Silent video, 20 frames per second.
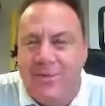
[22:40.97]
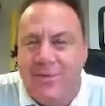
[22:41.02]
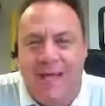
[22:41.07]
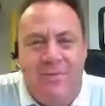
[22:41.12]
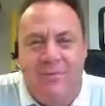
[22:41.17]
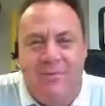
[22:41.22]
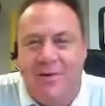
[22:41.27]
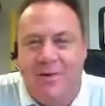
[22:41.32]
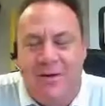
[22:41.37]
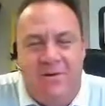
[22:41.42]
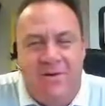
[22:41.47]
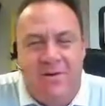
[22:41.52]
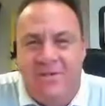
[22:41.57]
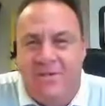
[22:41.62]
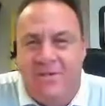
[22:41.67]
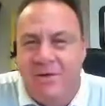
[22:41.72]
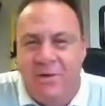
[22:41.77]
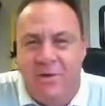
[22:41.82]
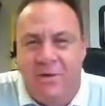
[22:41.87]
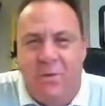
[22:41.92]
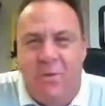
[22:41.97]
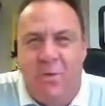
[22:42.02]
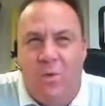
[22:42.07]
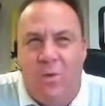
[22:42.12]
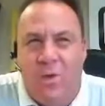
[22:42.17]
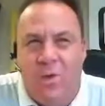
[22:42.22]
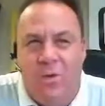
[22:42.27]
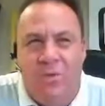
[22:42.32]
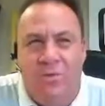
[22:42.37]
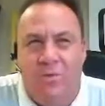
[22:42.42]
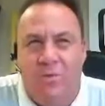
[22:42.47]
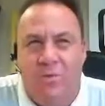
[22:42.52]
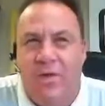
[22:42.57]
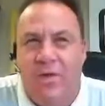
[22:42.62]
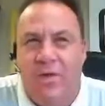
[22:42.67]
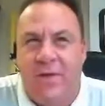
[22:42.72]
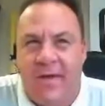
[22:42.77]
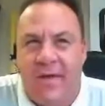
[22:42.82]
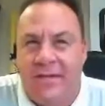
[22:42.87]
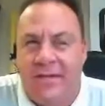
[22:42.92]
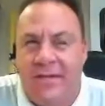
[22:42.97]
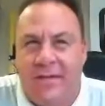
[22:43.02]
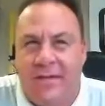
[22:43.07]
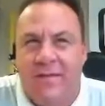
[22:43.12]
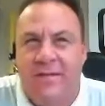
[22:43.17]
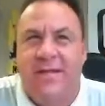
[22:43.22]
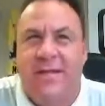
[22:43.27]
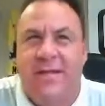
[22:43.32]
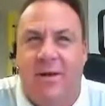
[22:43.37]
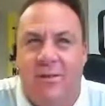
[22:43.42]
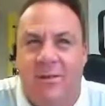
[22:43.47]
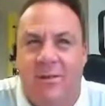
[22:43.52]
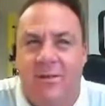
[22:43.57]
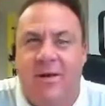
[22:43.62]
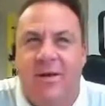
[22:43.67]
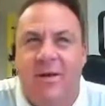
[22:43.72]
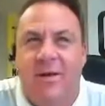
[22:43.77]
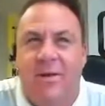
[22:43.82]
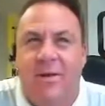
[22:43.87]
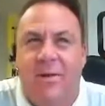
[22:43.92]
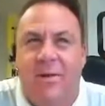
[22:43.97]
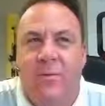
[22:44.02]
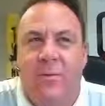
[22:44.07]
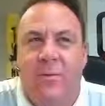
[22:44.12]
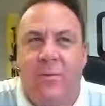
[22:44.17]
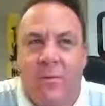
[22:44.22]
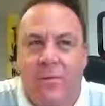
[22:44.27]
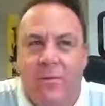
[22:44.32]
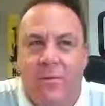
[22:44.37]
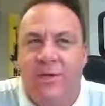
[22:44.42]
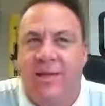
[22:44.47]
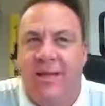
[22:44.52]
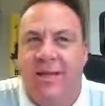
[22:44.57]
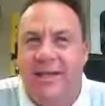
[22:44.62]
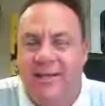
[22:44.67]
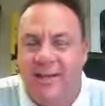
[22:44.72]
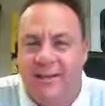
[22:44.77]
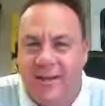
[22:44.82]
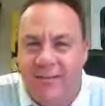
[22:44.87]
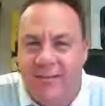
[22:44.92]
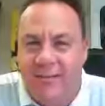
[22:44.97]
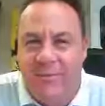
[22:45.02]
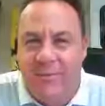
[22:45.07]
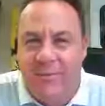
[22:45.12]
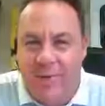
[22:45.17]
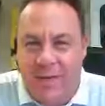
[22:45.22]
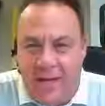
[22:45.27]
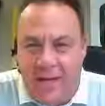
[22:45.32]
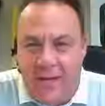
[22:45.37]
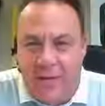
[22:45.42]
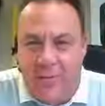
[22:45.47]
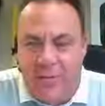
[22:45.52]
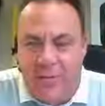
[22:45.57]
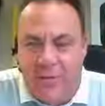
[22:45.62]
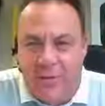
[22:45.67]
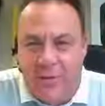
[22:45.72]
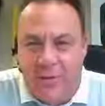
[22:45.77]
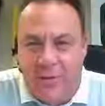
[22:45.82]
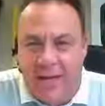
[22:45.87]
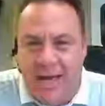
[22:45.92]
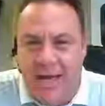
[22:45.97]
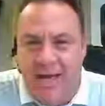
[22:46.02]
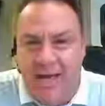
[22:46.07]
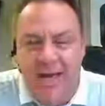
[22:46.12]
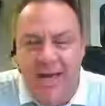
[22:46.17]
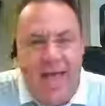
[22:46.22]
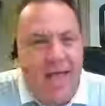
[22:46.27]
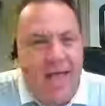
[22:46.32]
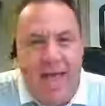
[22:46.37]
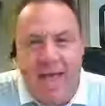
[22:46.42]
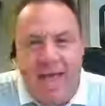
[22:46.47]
That fear is such a wonderful thing. It tells us that we're pushing at the level that we need to push at.